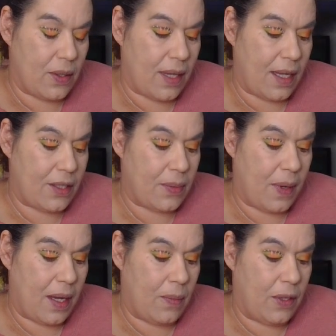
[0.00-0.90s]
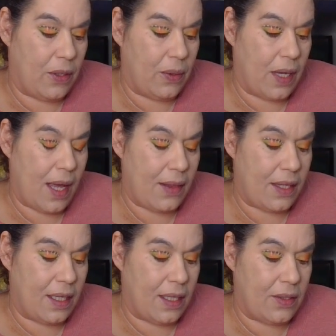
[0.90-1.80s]
so that's why when you cut
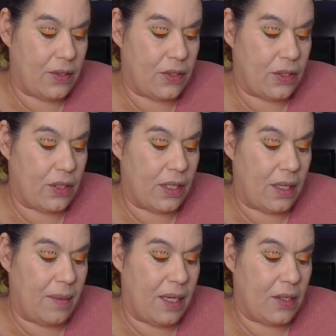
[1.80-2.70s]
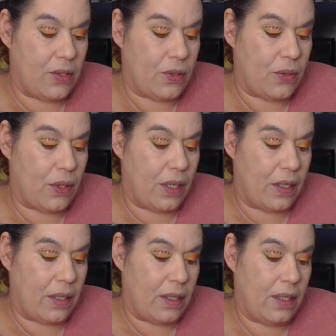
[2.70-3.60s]
these, you're going to make
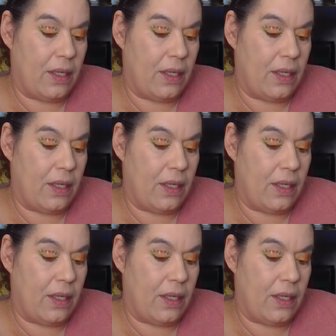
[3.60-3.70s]
sure